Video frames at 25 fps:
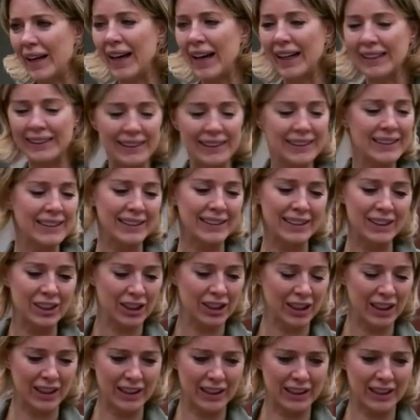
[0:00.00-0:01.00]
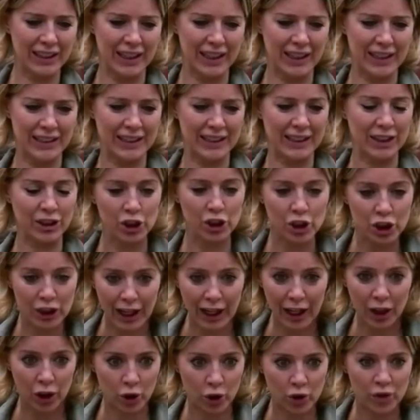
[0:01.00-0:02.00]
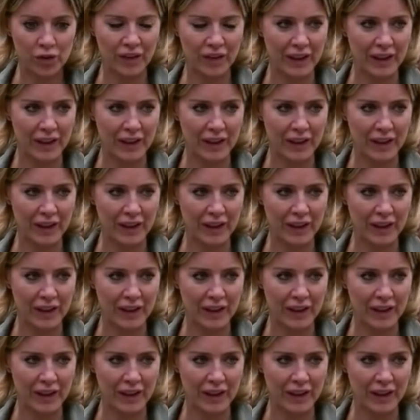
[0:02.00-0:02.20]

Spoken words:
I didn't see Charlie and Lexi. I couldn't